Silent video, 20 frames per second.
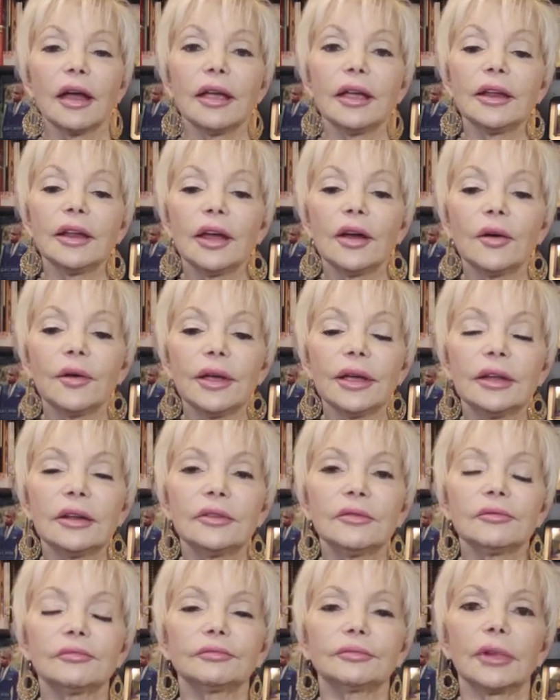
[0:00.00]
You know,
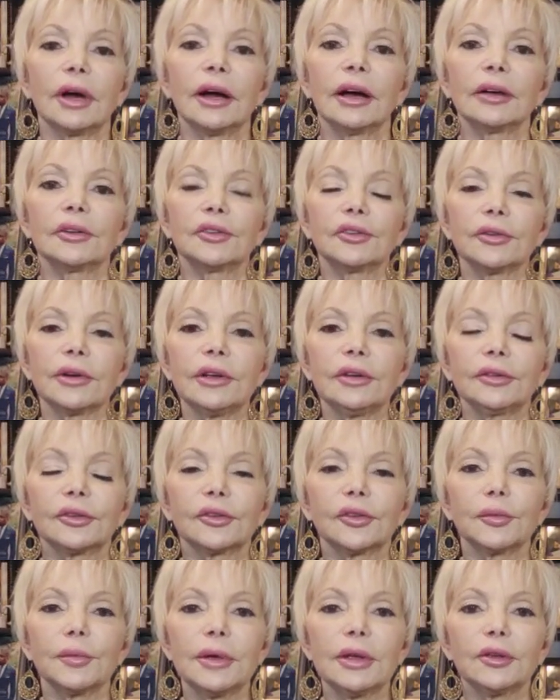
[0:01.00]
in Teresa
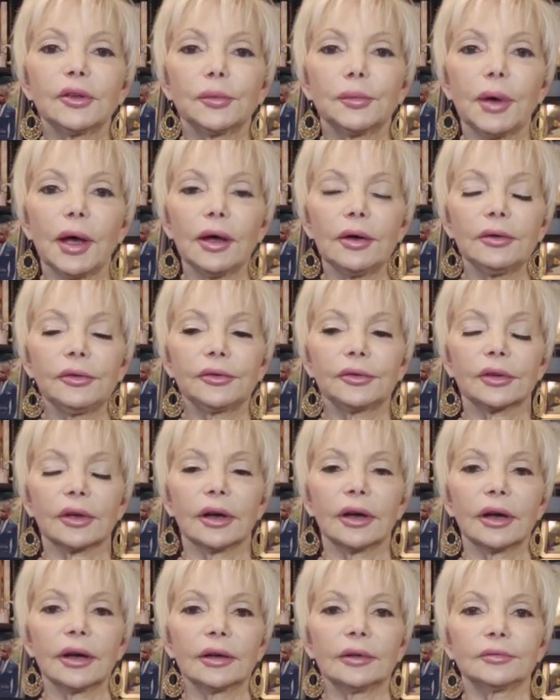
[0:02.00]
Smith's post
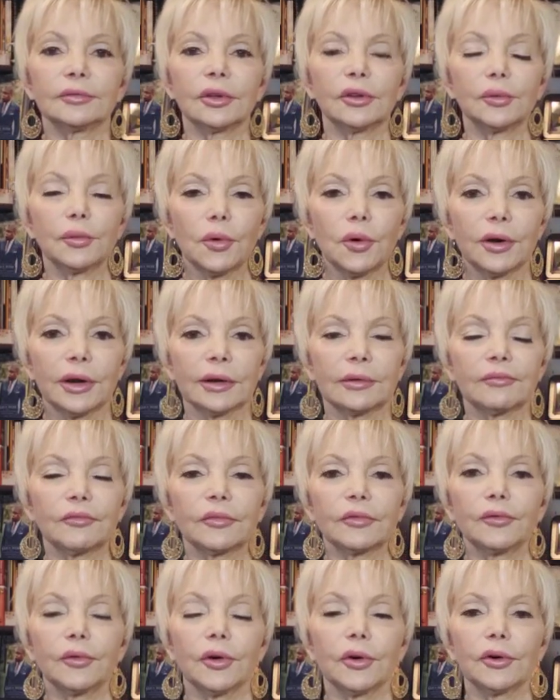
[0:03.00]
this morning
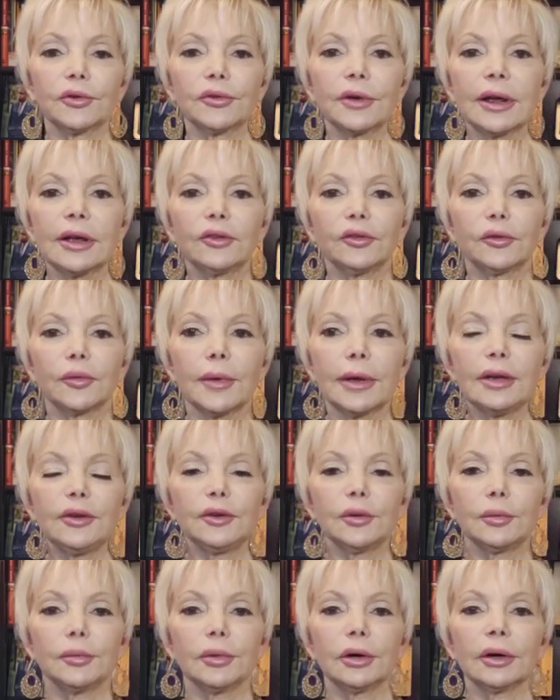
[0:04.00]
for her
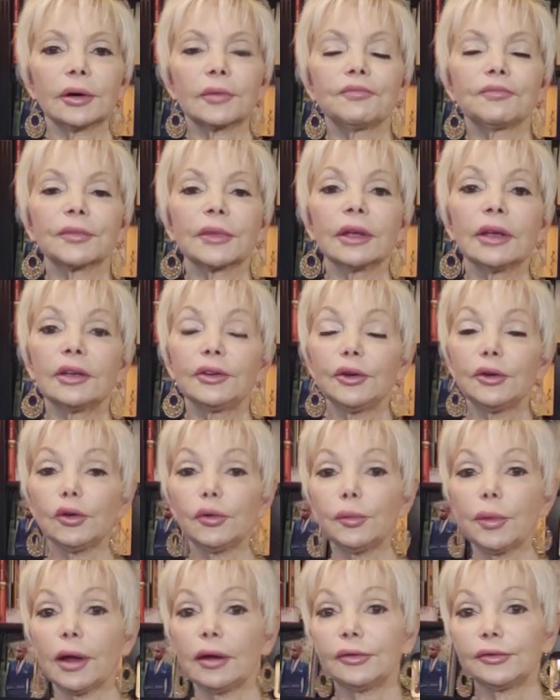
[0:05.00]
transformation book, she was
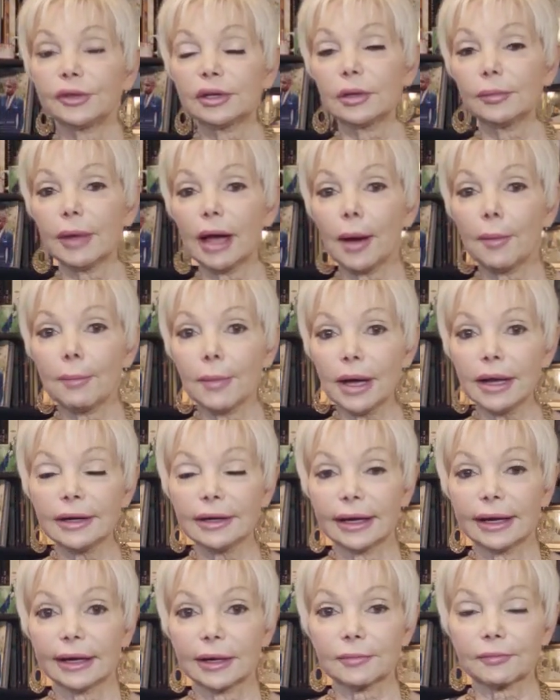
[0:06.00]
posting about
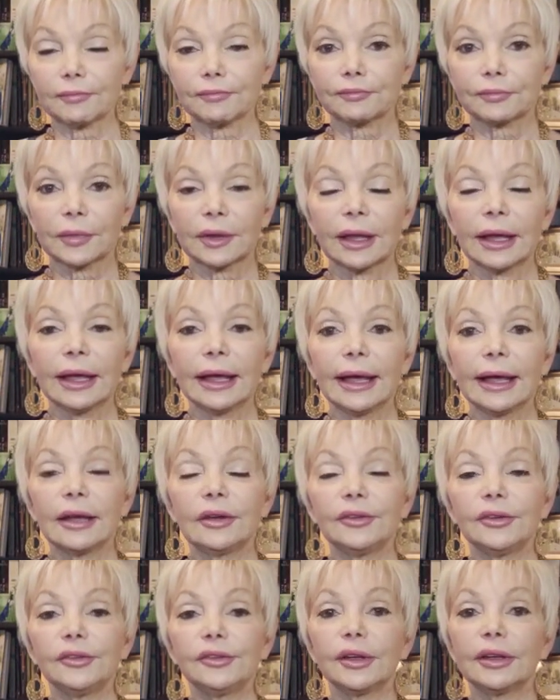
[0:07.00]
Monday.
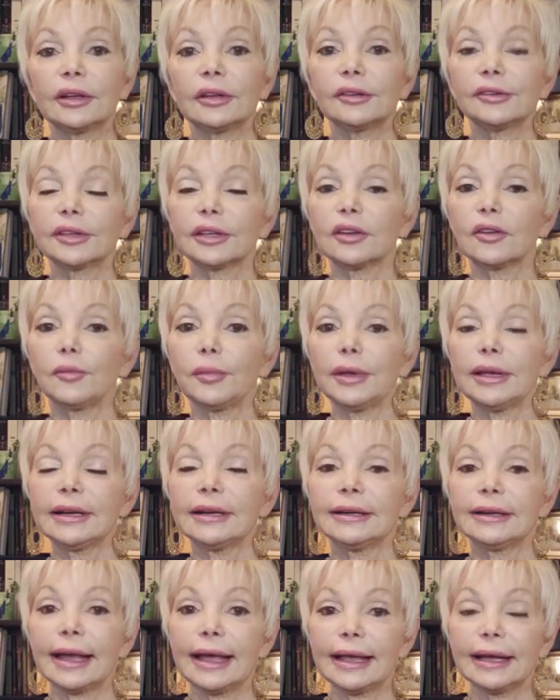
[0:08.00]
And she said, instead of
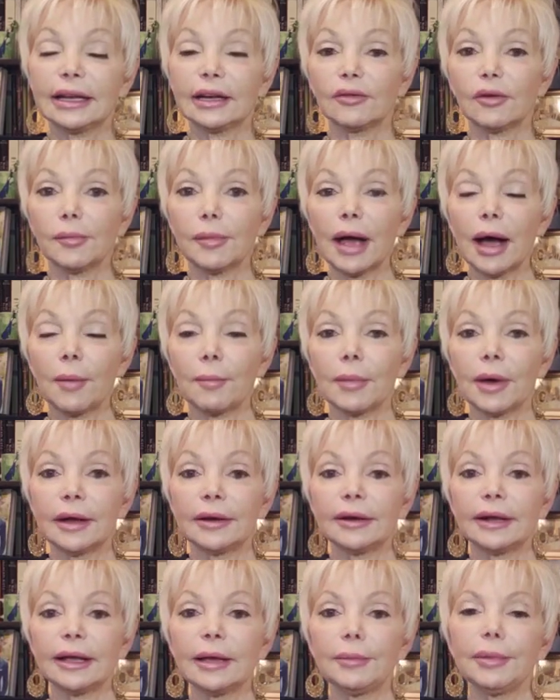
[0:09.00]
being negative about
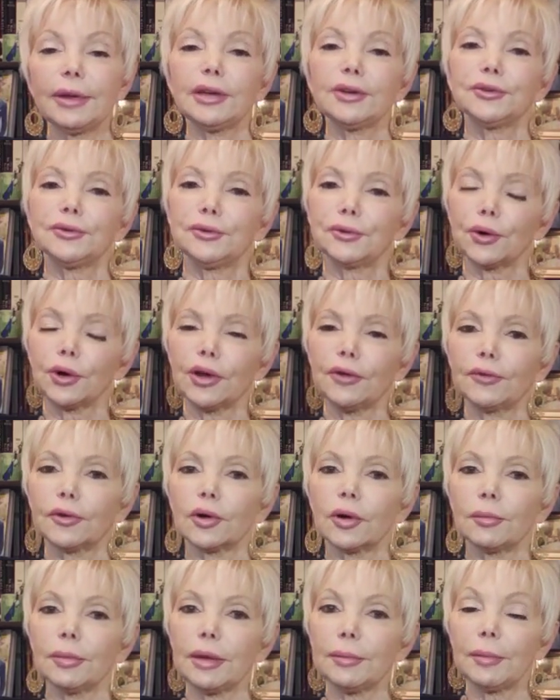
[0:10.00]
Monday, be
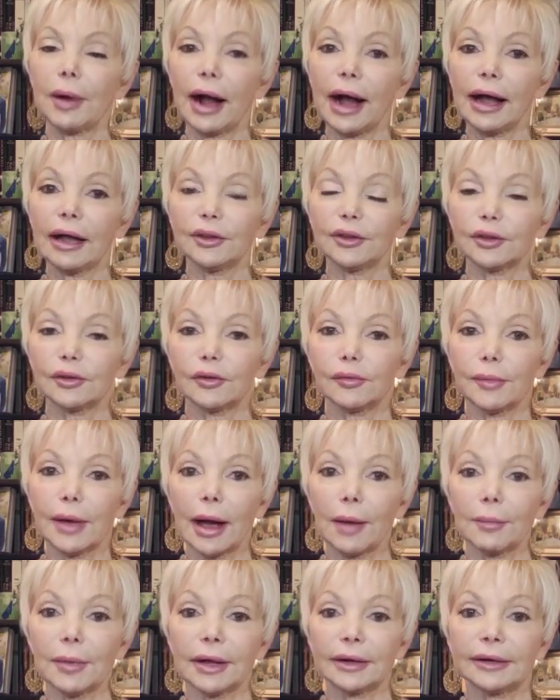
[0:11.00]
joyful, be positive
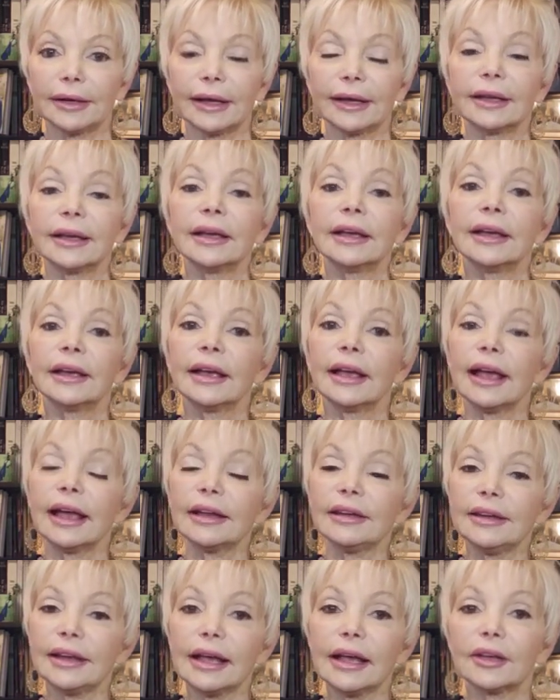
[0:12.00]
about Monday.
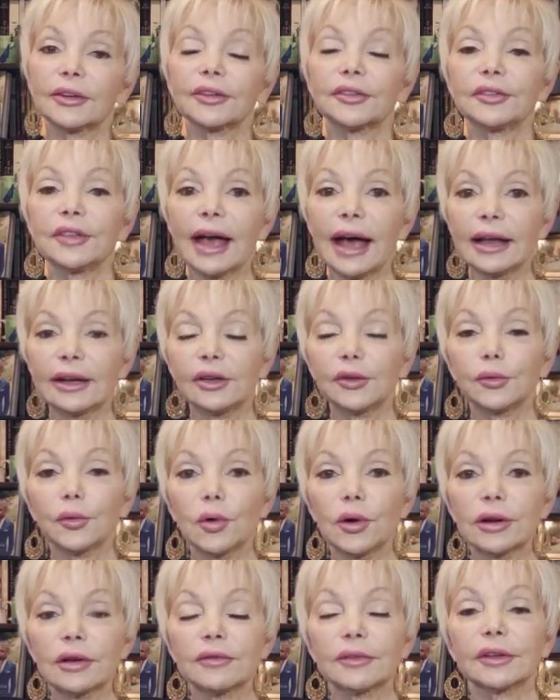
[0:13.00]
And yes, that is
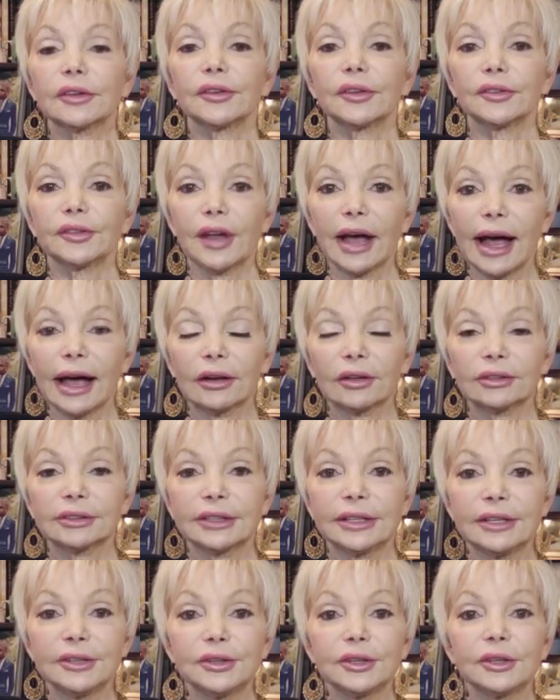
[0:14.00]
one of the societal
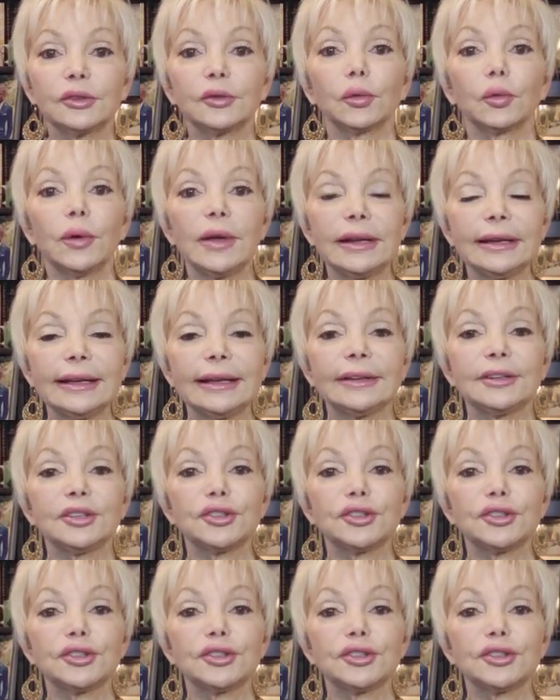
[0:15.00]
teachings we need